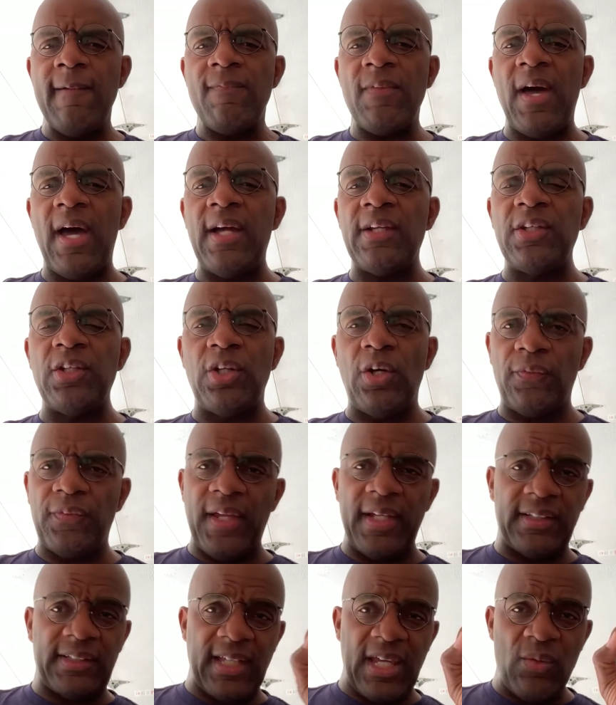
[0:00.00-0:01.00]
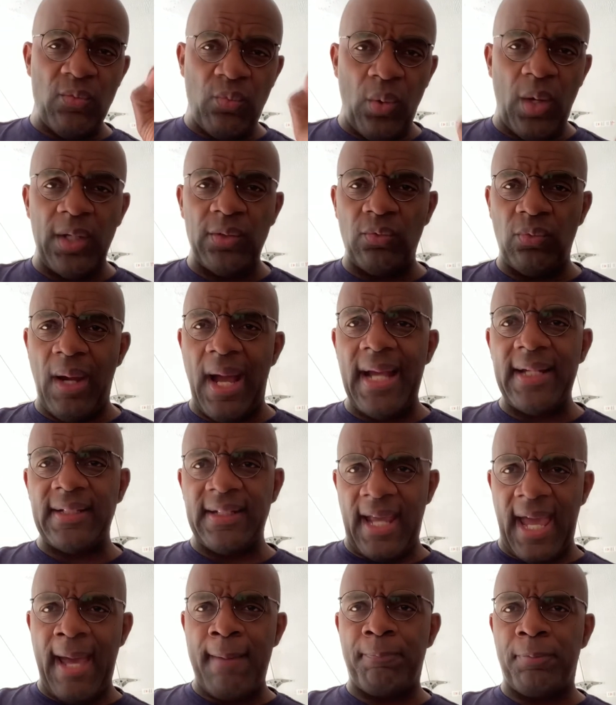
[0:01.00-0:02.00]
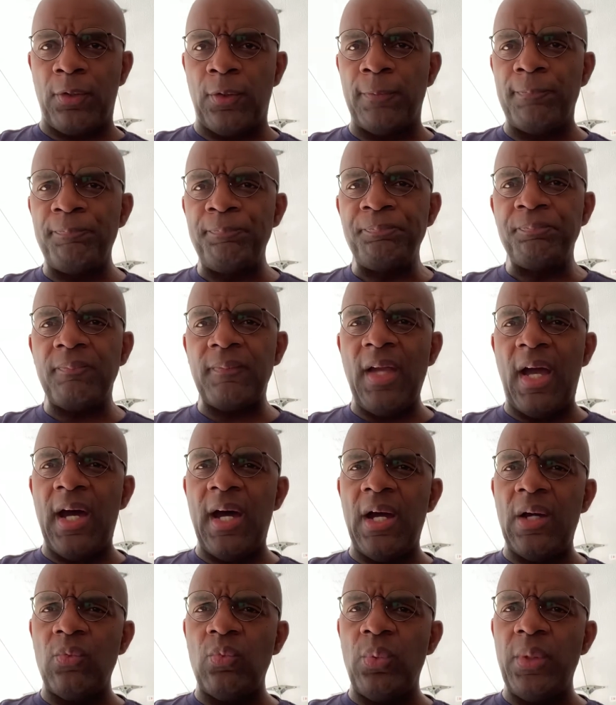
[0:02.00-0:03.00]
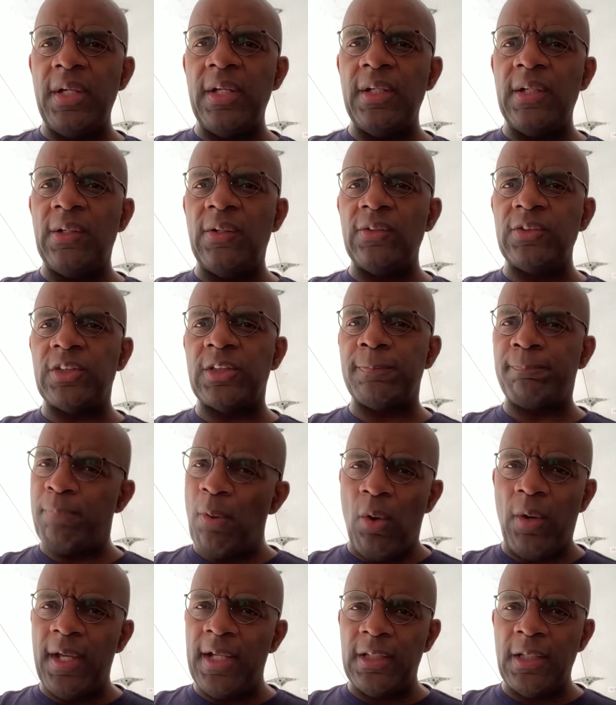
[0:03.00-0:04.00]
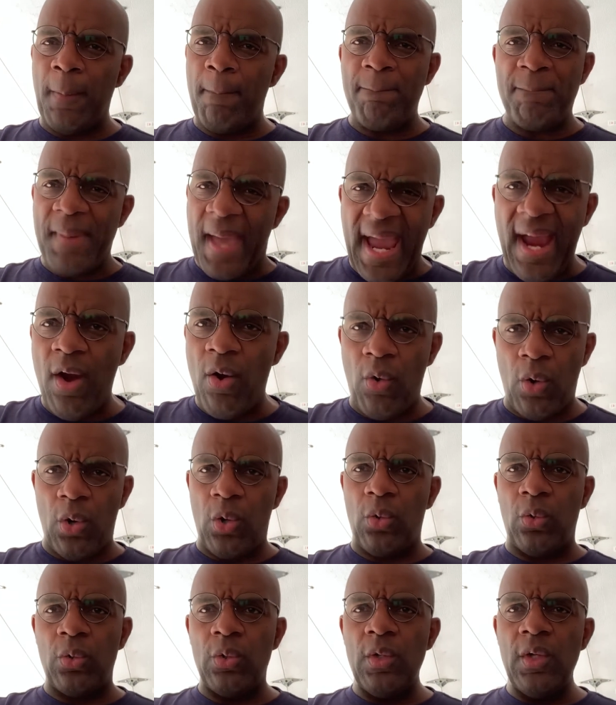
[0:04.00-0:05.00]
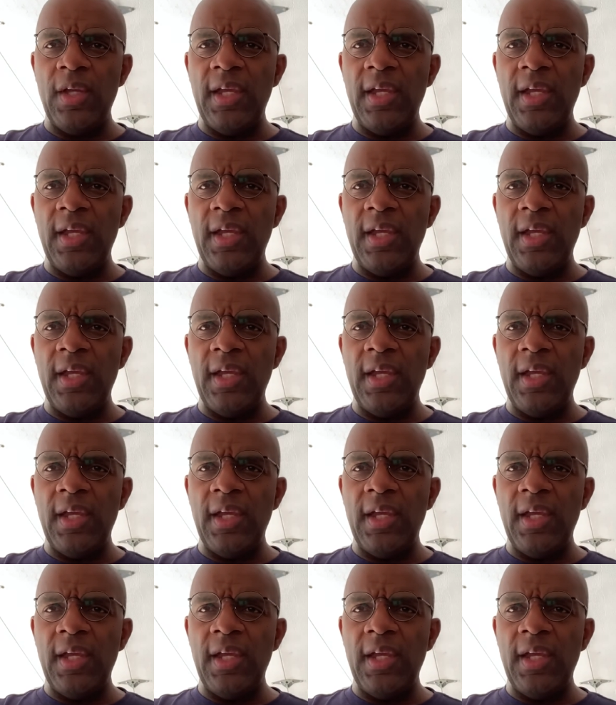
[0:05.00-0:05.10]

Uh, you know, they say one rotten apple uh, will spoil a barrel.